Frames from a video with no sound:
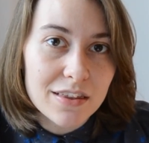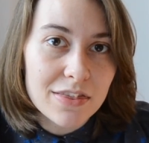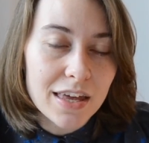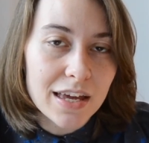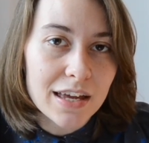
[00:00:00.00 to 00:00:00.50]

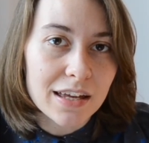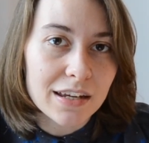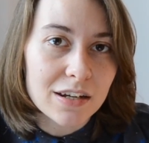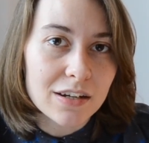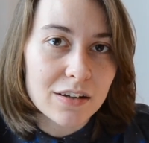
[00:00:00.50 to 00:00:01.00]

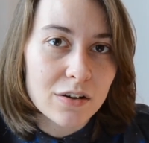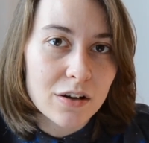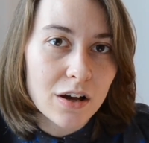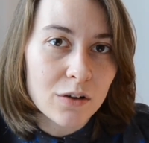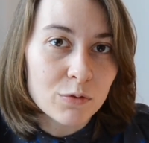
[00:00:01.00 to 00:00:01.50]
than
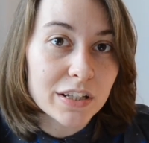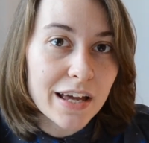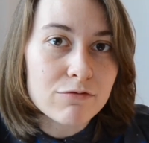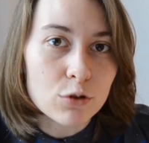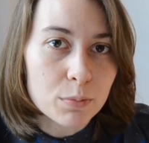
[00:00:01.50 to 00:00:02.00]
a
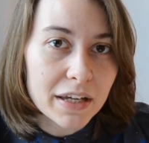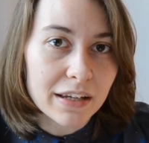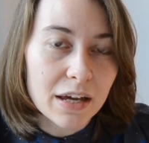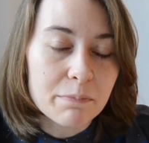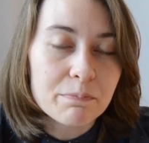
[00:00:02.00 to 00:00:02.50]
real-life role-playing
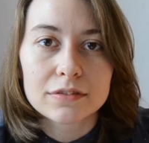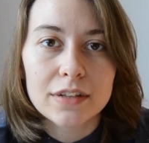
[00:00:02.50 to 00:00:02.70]
game,